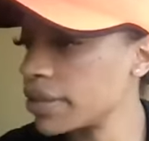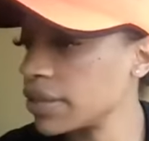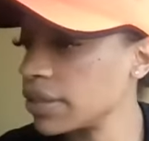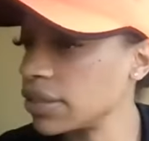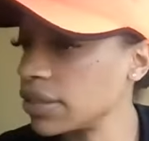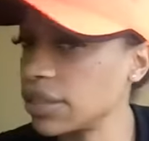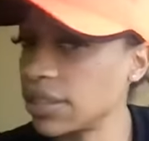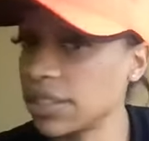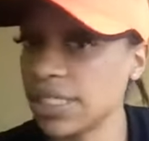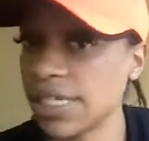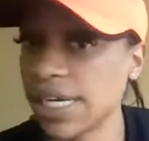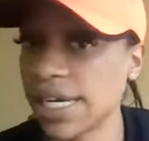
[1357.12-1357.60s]

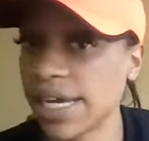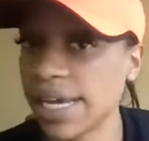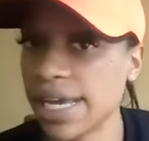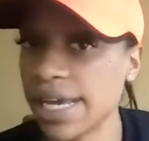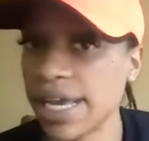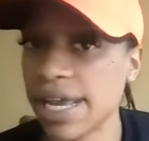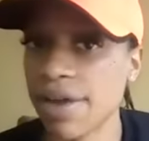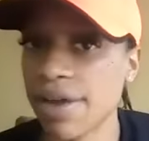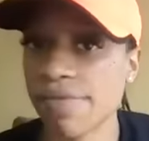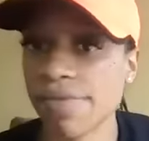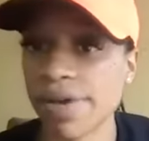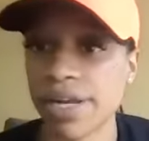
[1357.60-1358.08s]
Because I can
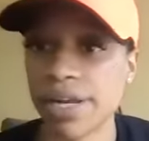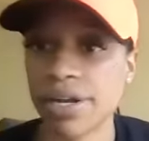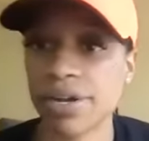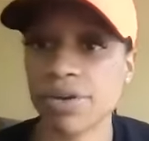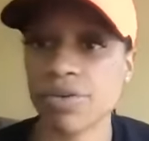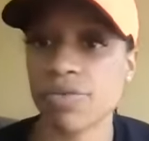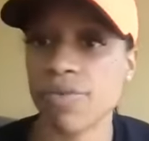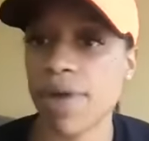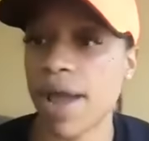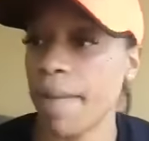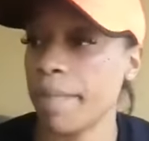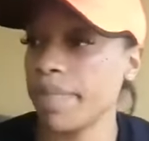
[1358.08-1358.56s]
get ready to
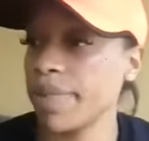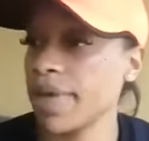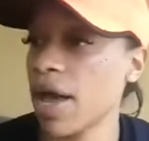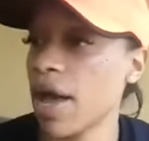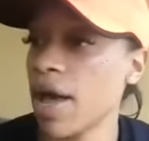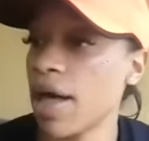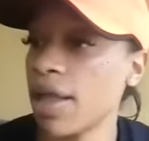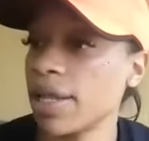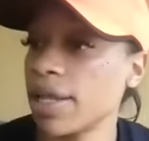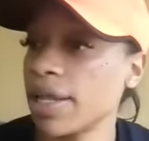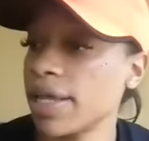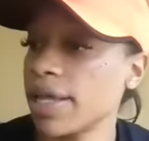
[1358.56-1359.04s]
wrap
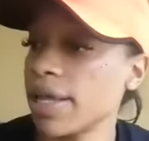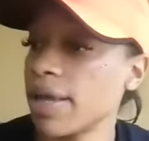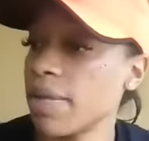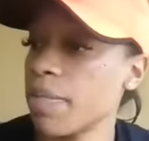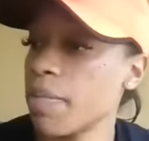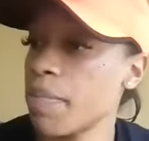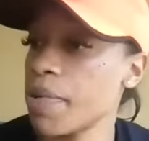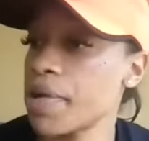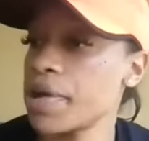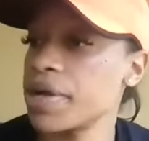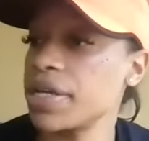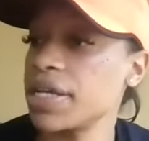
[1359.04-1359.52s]
y'all
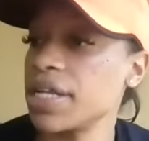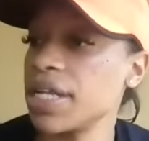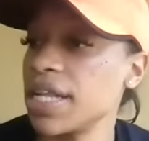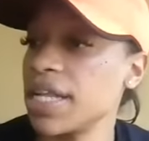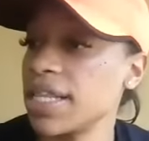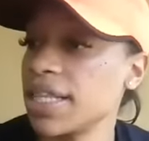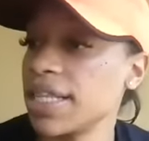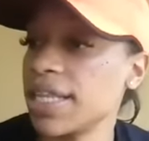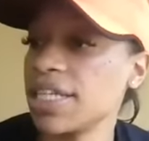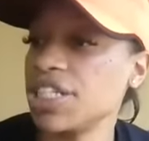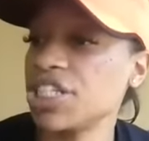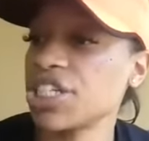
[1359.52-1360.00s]
up,
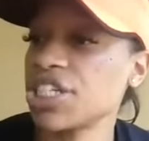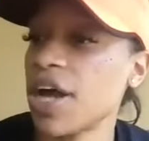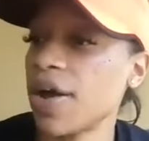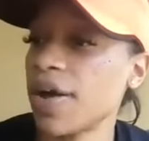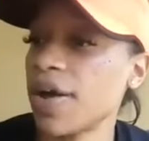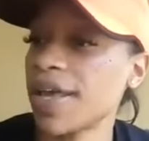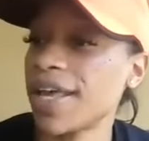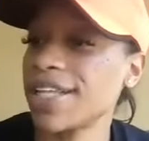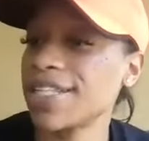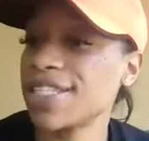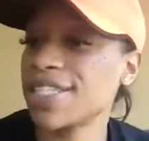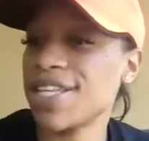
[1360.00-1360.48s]
let y'all
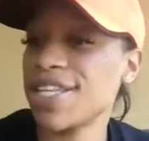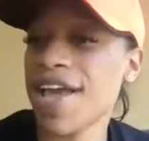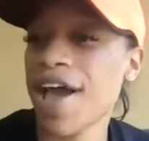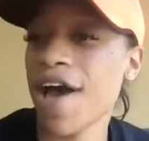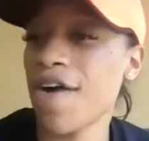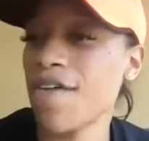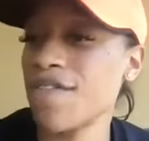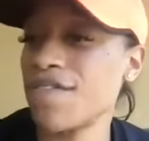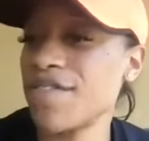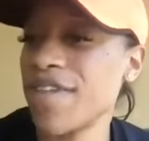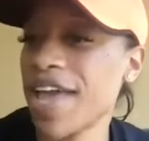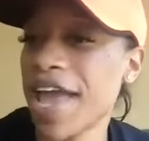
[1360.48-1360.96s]
get to
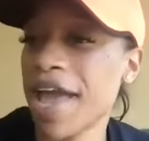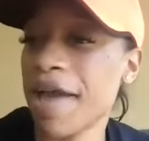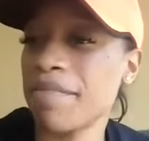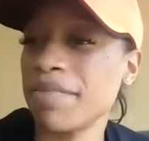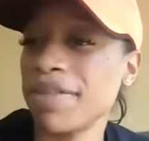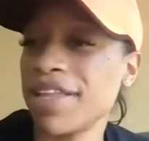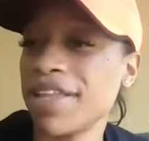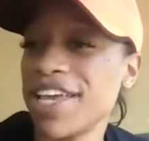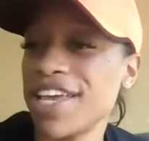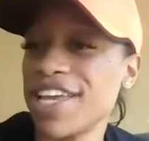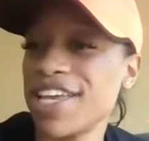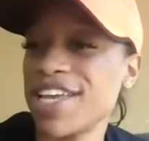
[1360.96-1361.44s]
y'all
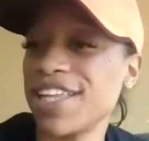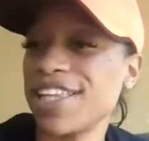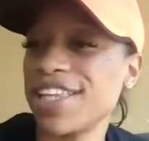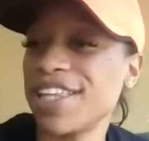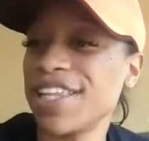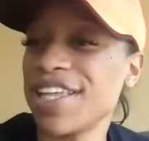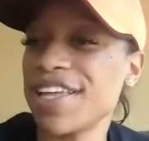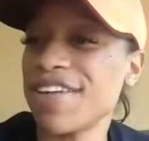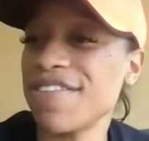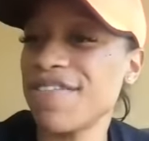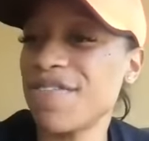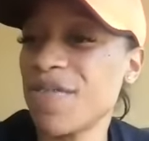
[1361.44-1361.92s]
family and your
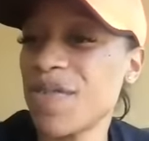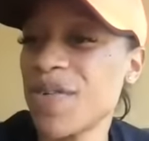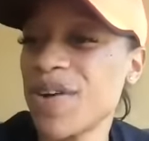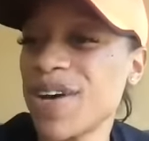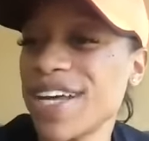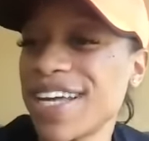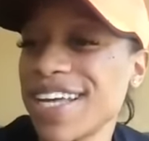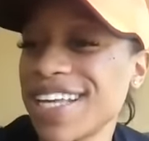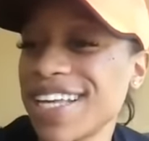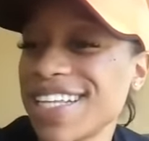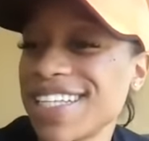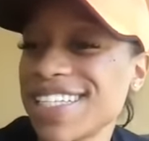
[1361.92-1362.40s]
loved
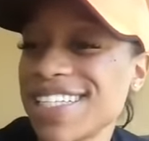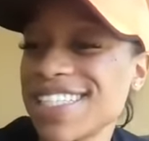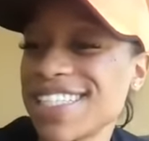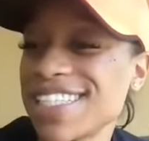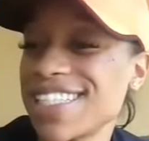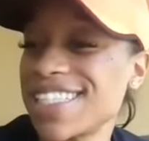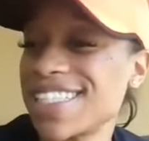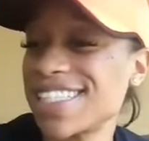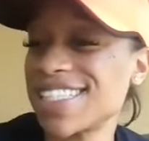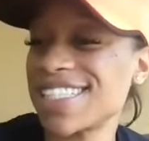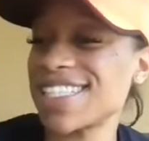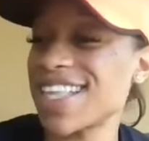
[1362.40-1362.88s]

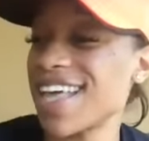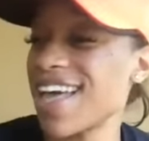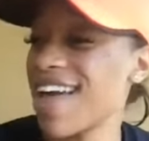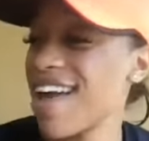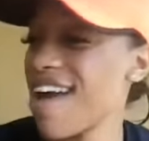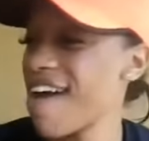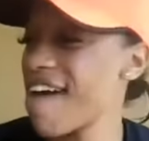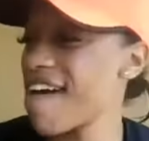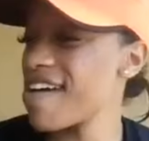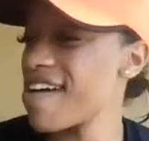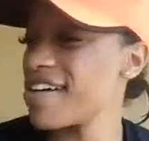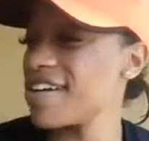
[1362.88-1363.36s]
ones
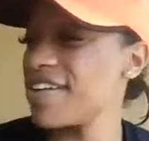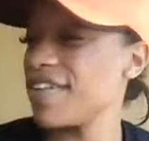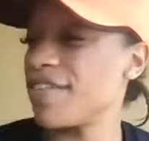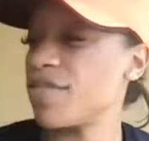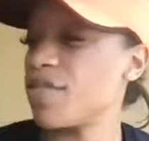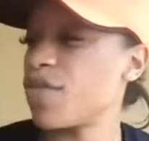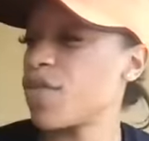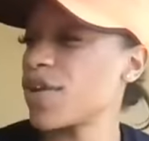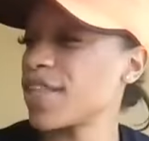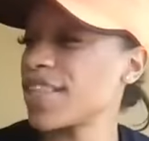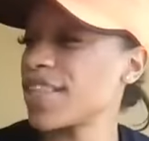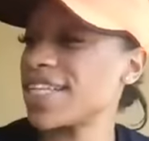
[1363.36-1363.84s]

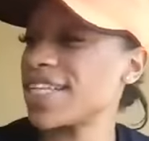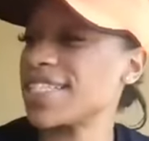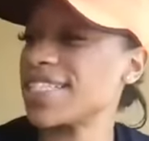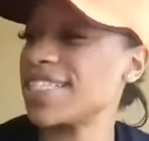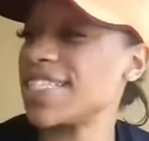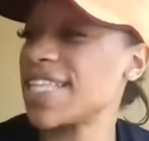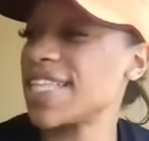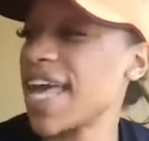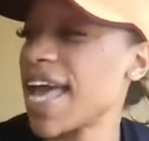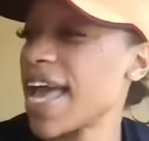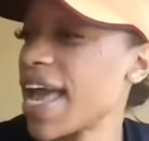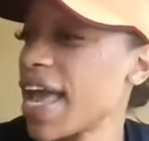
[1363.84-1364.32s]
for the
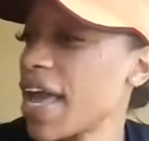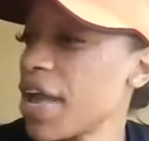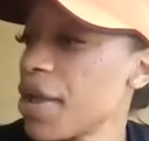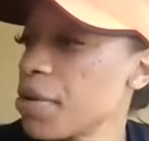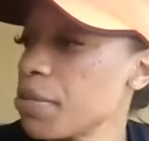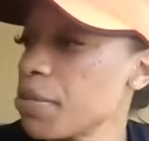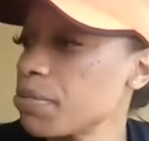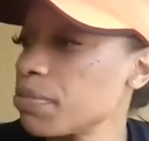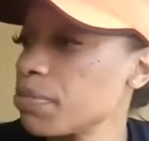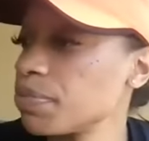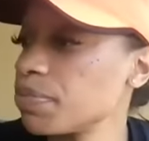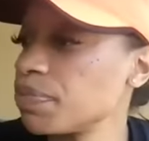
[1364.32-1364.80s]

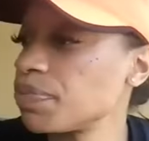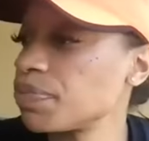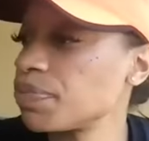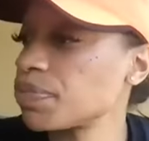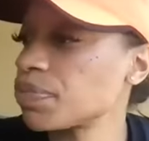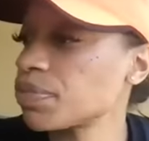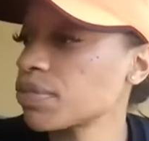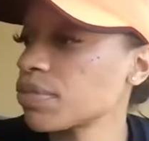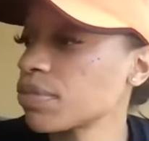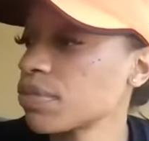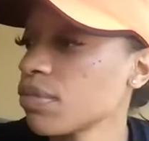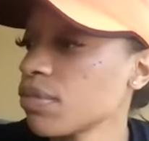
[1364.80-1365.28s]
day.
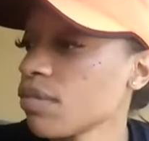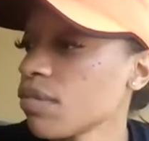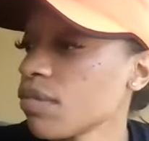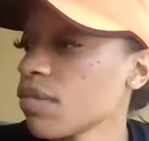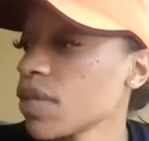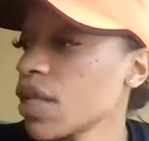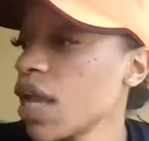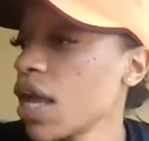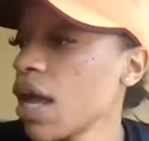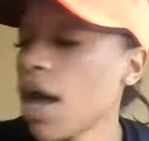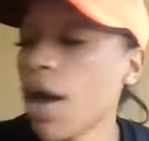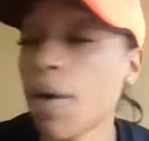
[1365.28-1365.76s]

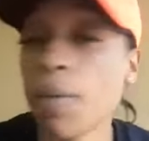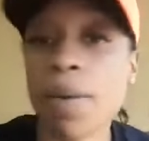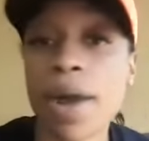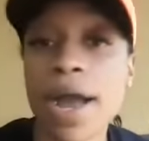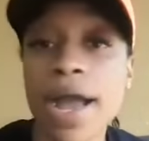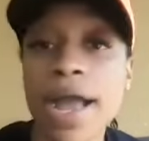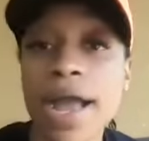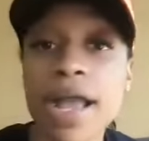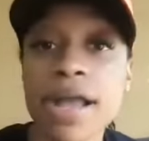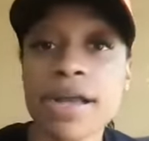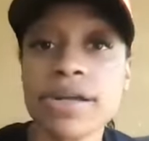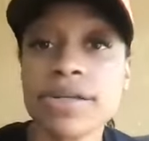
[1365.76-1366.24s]
All
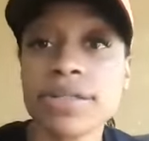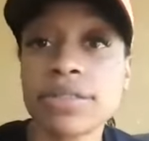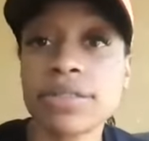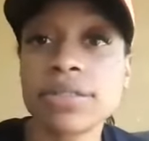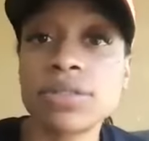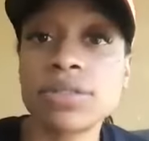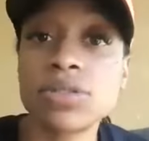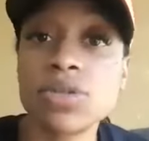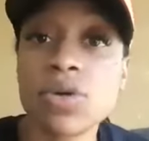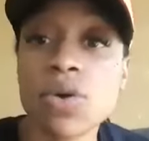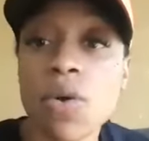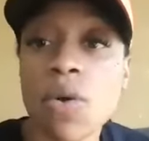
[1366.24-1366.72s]
right.
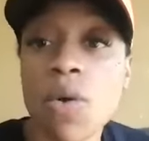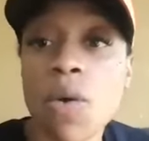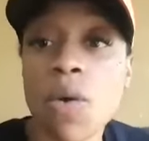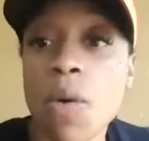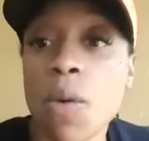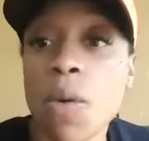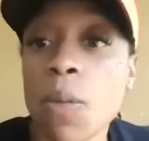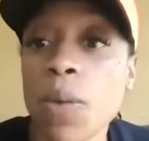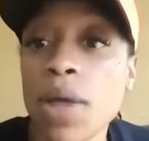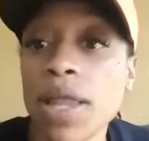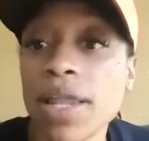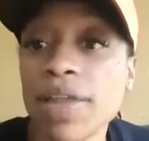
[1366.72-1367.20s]

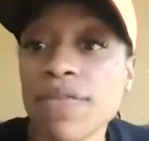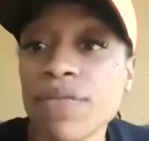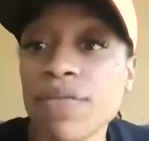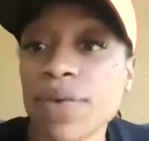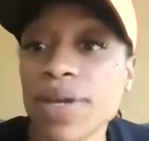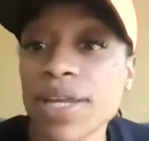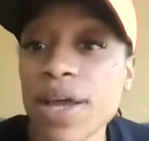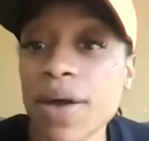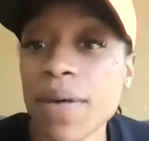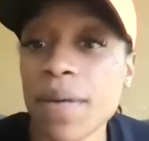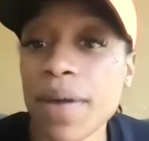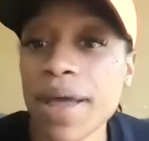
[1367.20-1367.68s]
Well, if
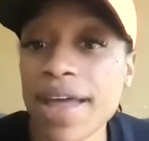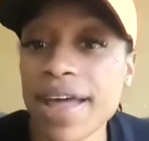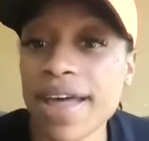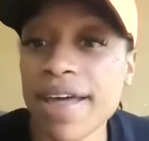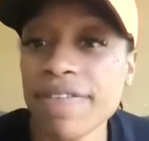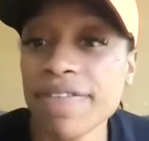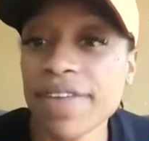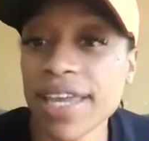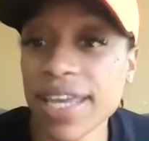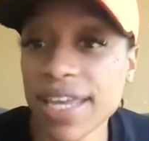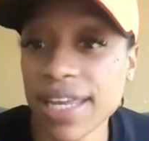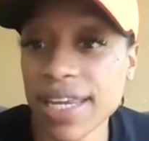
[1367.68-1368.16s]
we don't
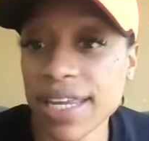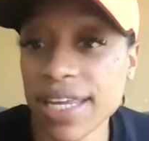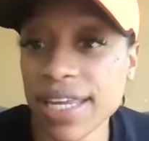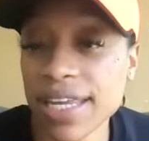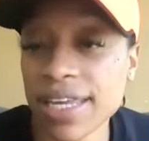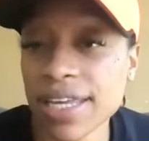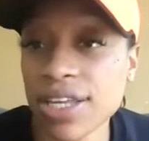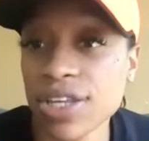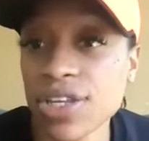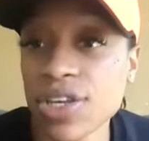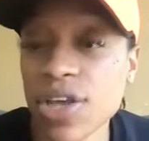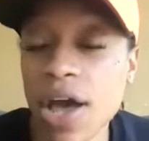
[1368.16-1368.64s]
have
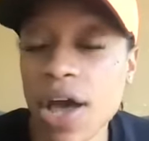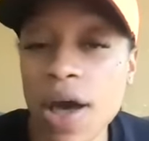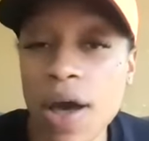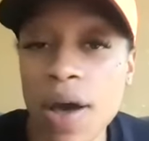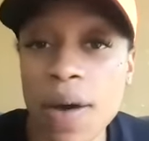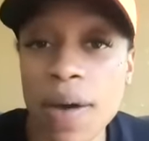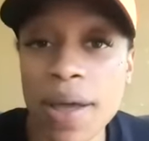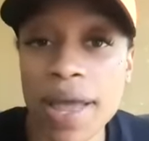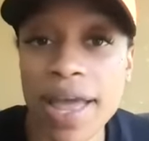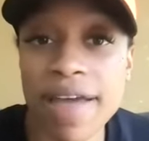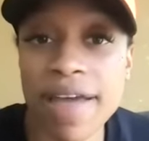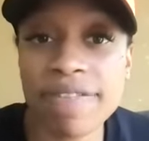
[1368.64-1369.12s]
any,
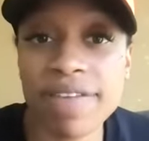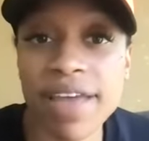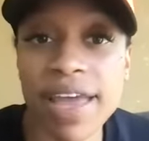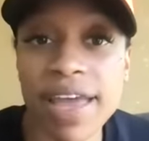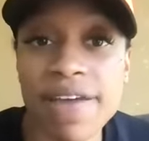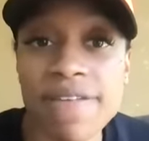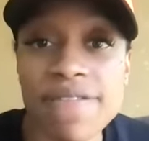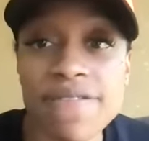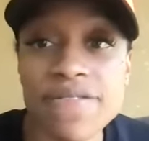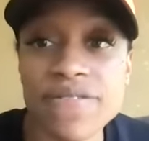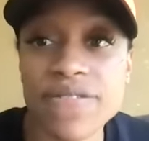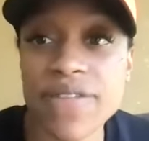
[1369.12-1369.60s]
y'all have
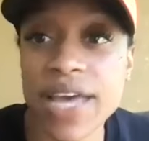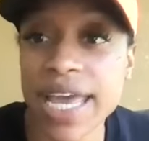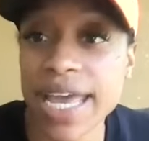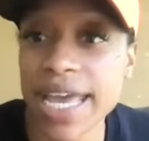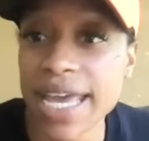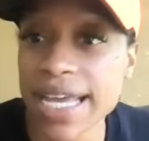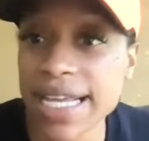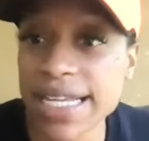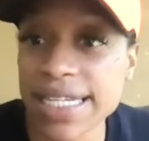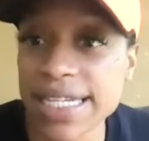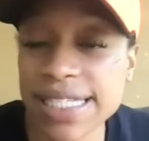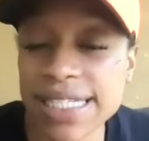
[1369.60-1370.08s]
a
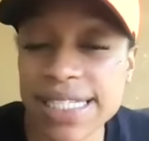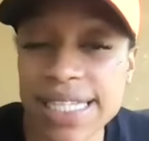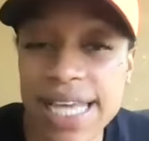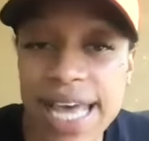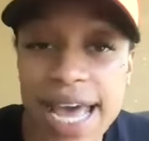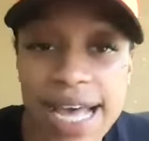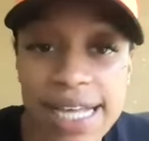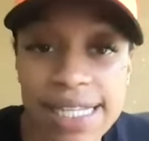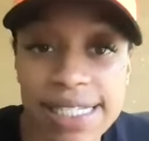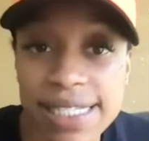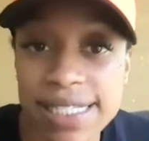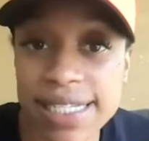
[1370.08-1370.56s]

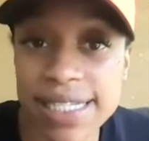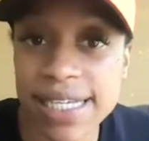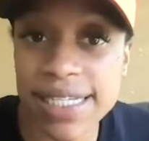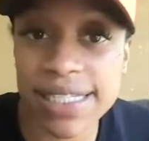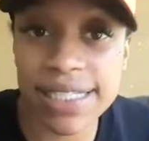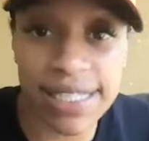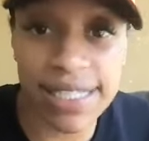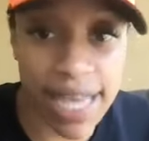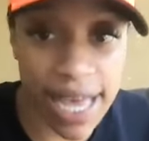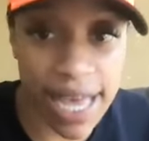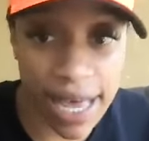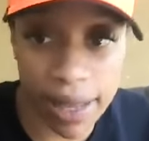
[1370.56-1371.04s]

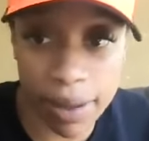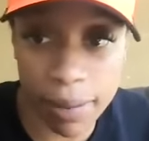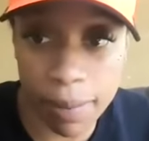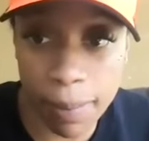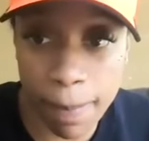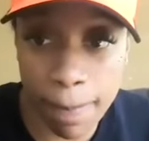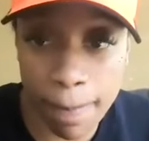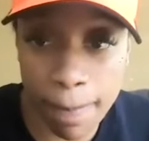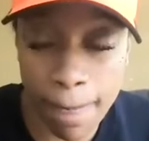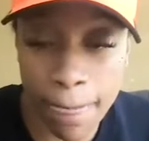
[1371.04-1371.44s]
fantastic day.